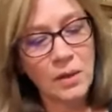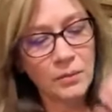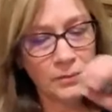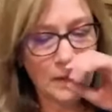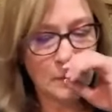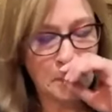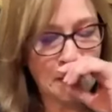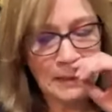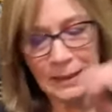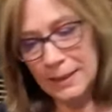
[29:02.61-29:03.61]
I would
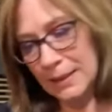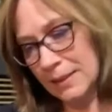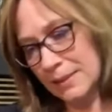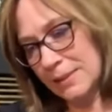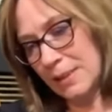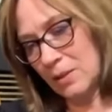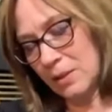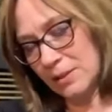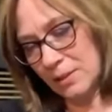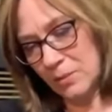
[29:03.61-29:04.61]
recommend getting it on sale
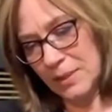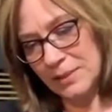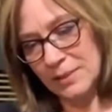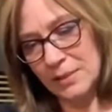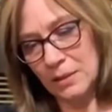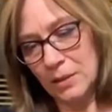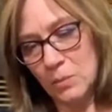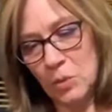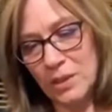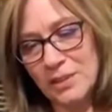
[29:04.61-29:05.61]
because otherwise it's a
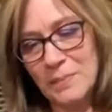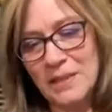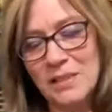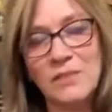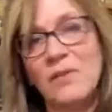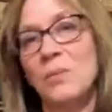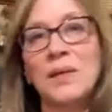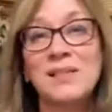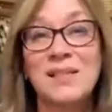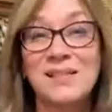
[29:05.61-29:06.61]
little more expensive. And
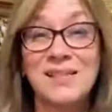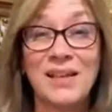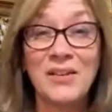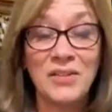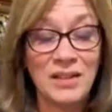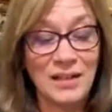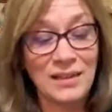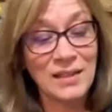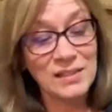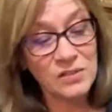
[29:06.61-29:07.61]
when it's on sale, then I
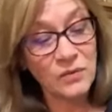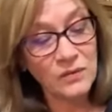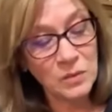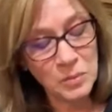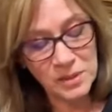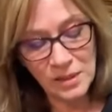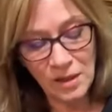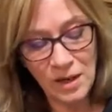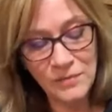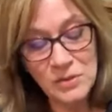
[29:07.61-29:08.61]
think it's
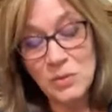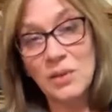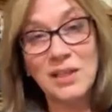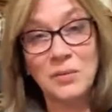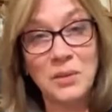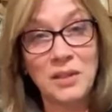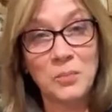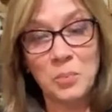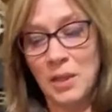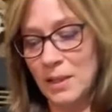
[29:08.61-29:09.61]
50% off, so you get a really
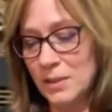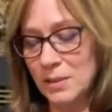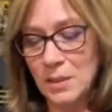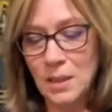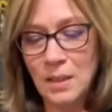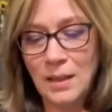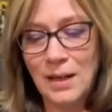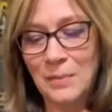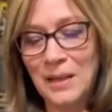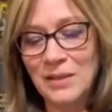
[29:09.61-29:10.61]
good price.
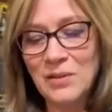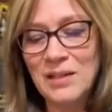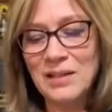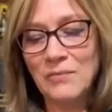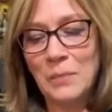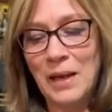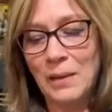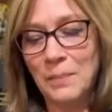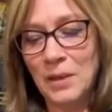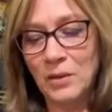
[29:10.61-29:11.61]
Um, and you can even buy
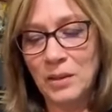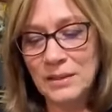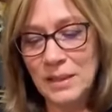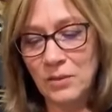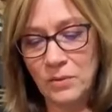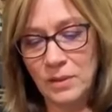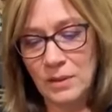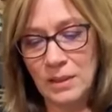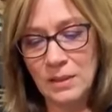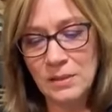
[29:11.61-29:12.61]
a bigger container
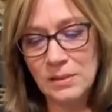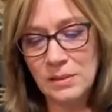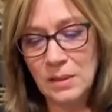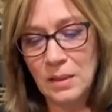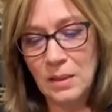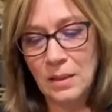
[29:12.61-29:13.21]
than this.